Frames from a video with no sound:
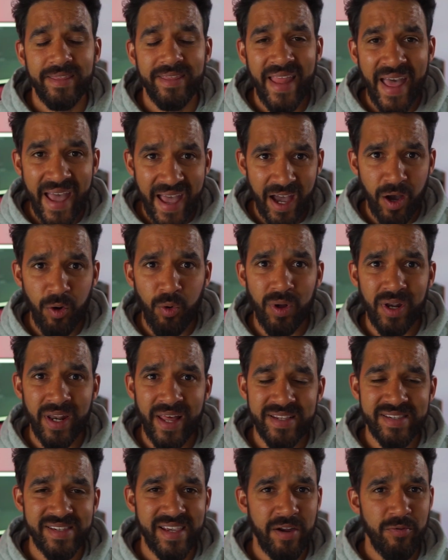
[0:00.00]
Now
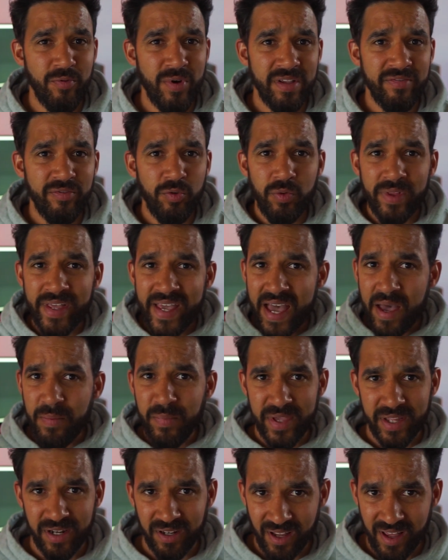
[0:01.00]
let's get rid of all the
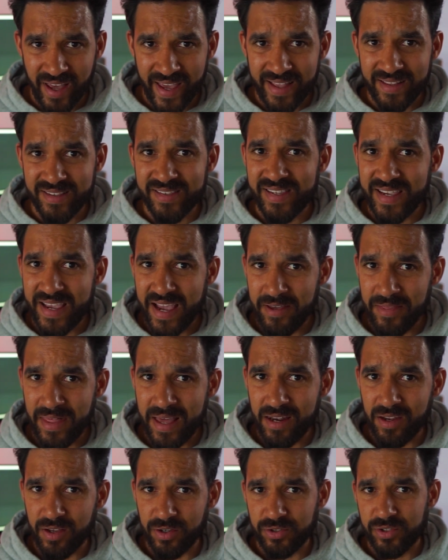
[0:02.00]
ambient light and see how
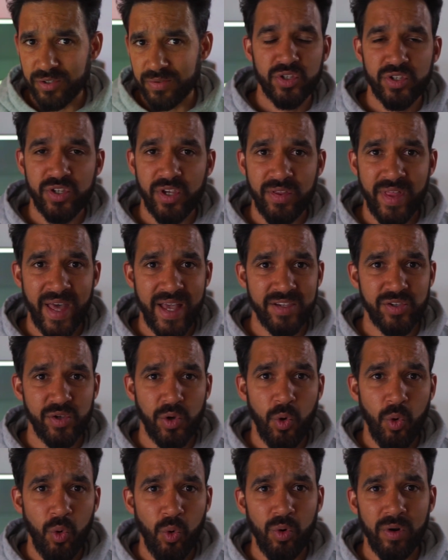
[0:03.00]
that looks. So
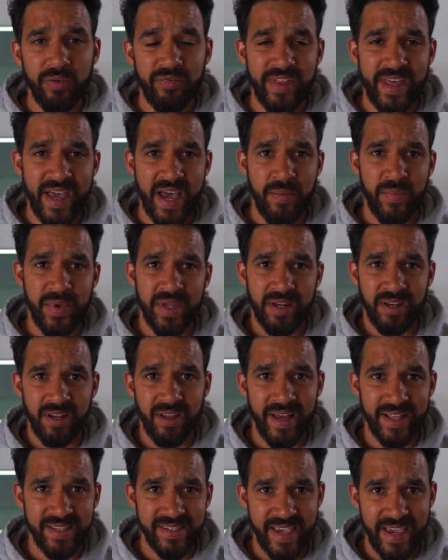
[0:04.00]
that's all of the ambient
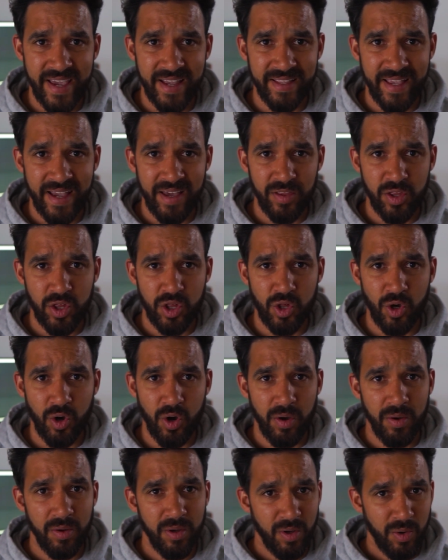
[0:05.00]
light taken out of the
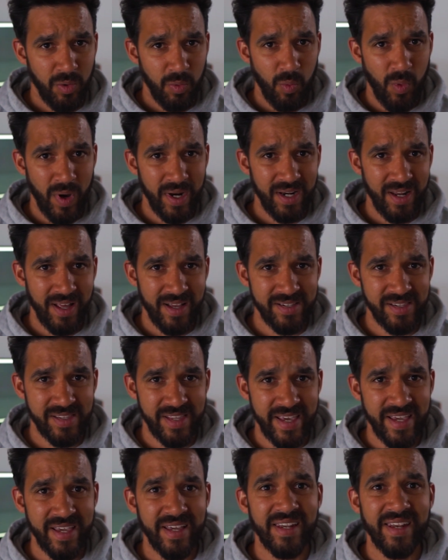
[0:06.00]
shot. One last
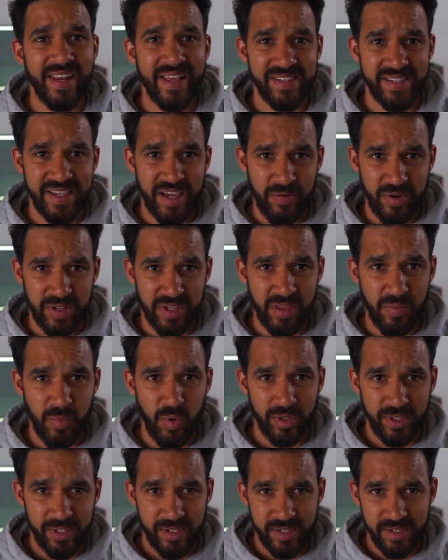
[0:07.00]
thing, let's get rid of the
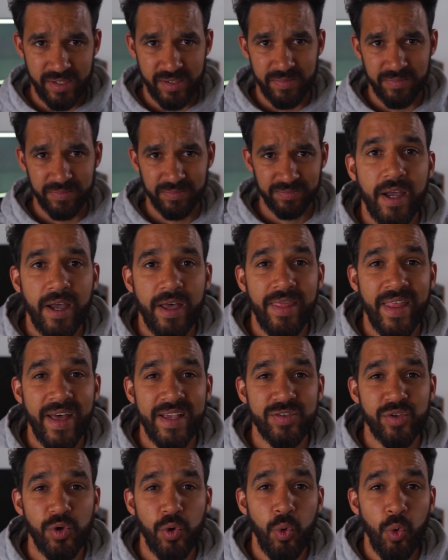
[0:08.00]
monitors. And
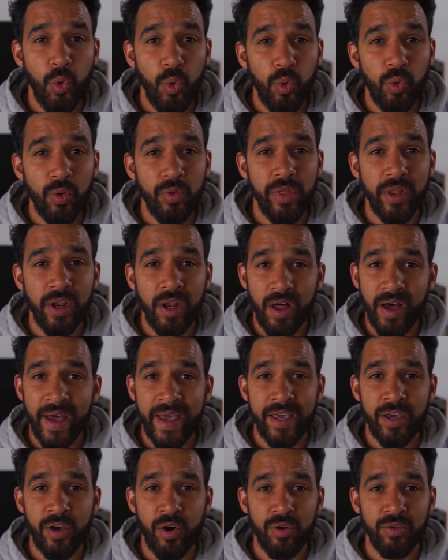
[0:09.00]
that's all the
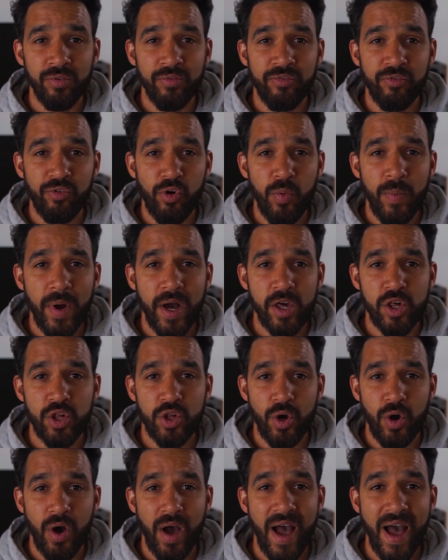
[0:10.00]
light gone from our
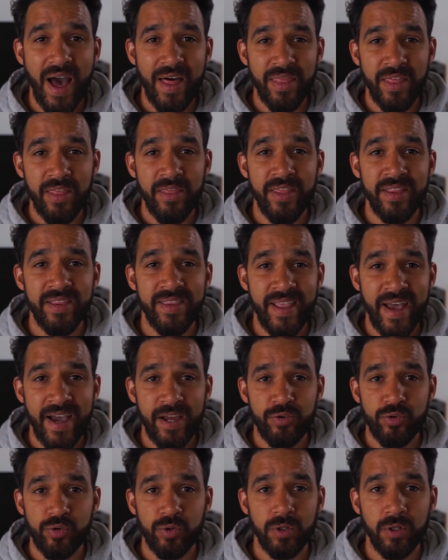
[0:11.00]
shot other than
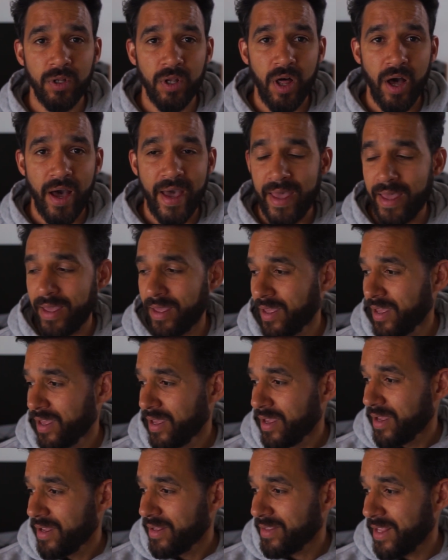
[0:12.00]
natural light.
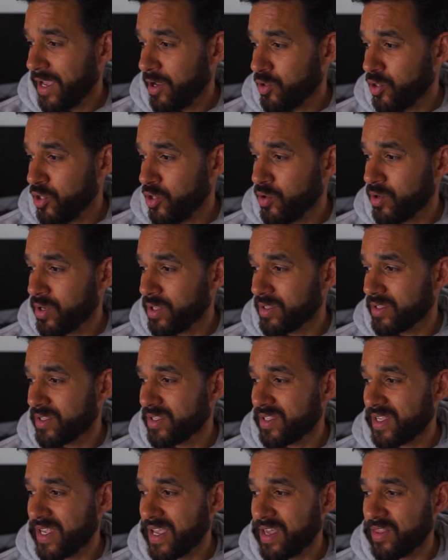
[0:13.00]
Now you can
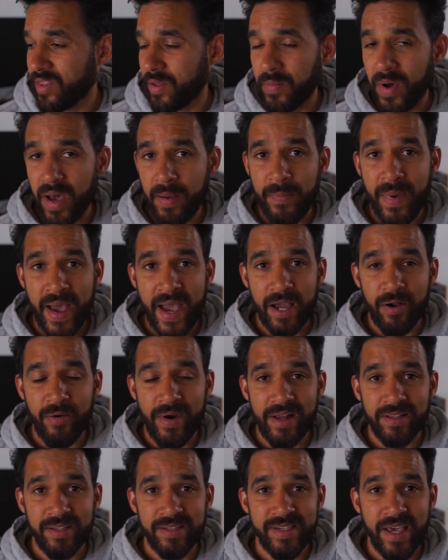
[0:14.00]
see that my
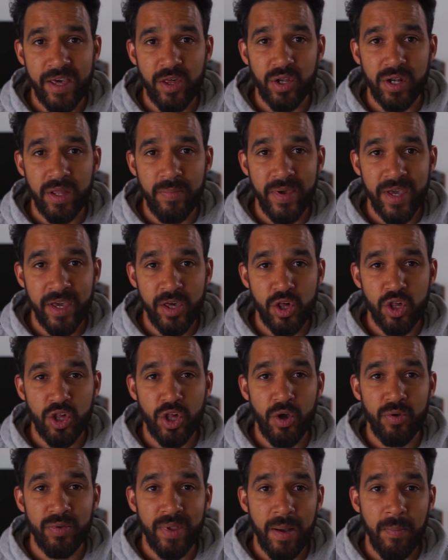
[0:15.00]
background is actually being
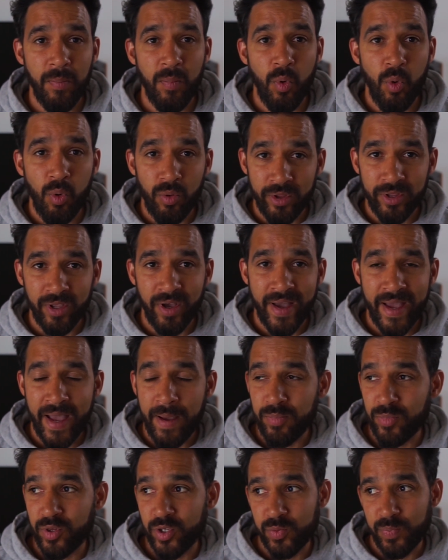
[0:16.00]
shown up more than I
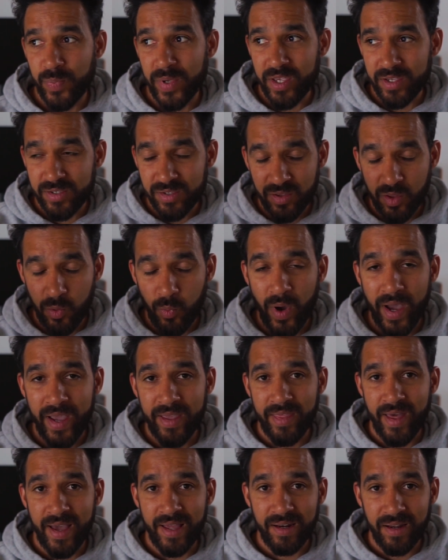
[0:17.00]
am, just because of the
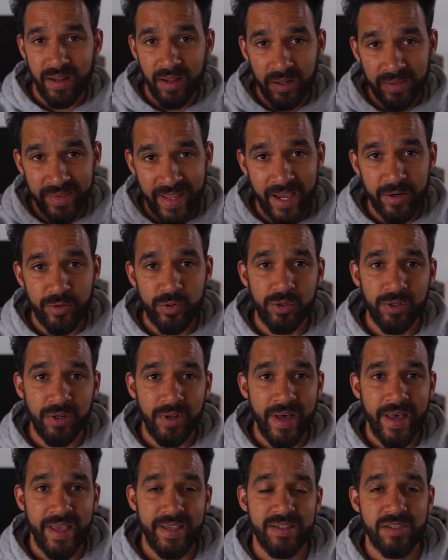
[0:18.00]
way that natural
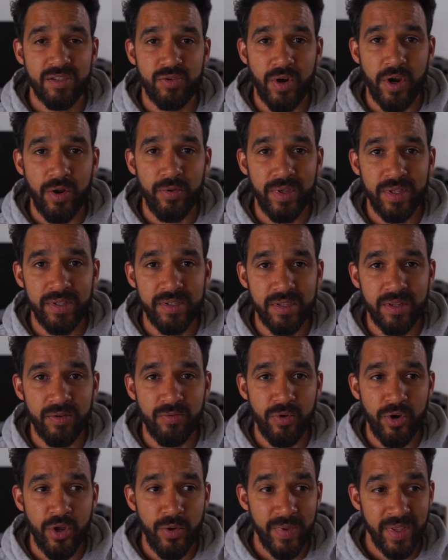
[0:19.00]
light is thrown into the
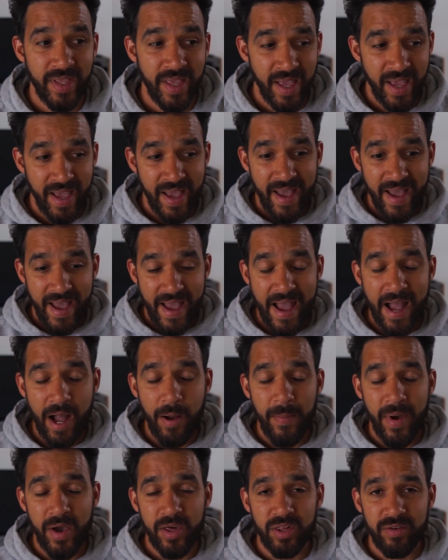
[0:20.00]
room and
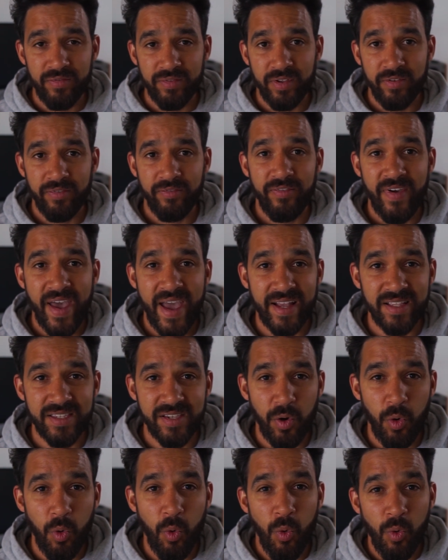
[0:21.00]
how much of an effect
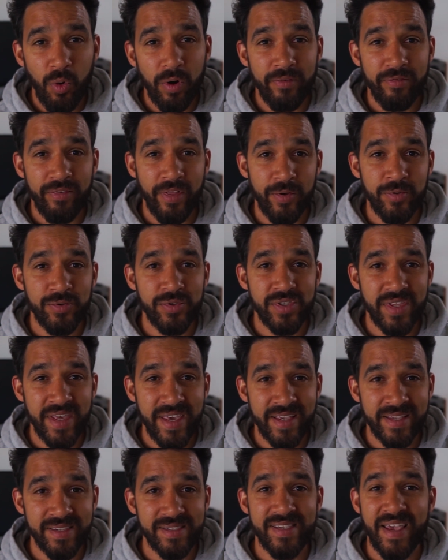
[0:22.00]
all of those
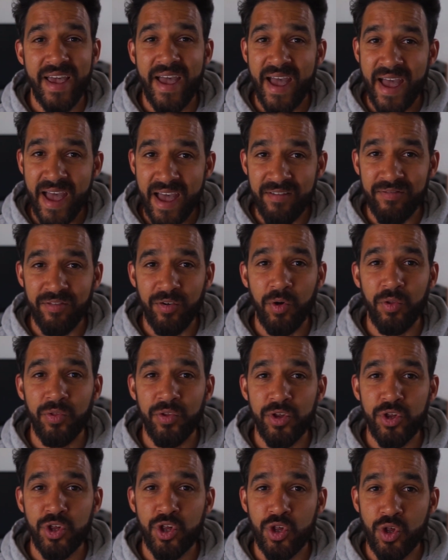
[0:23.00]
things have on
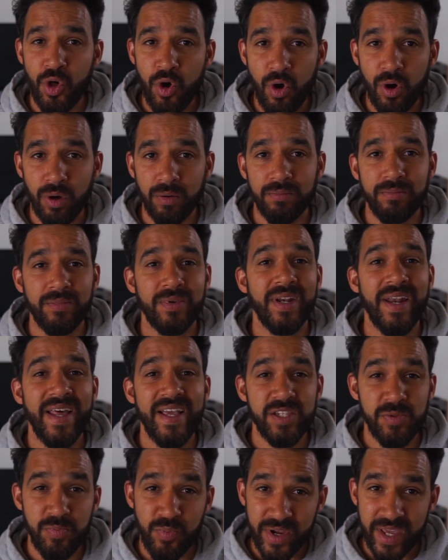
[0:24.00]
the shot.
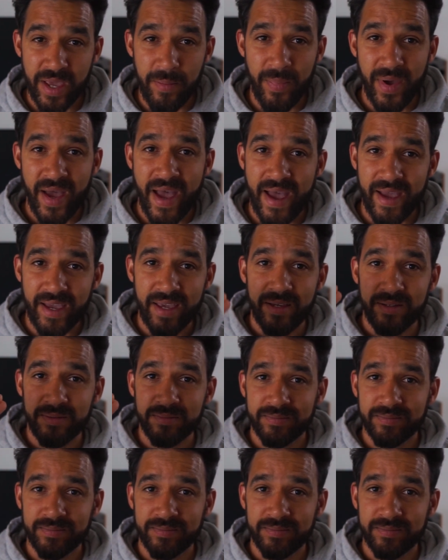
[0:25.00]
Let's bring it back.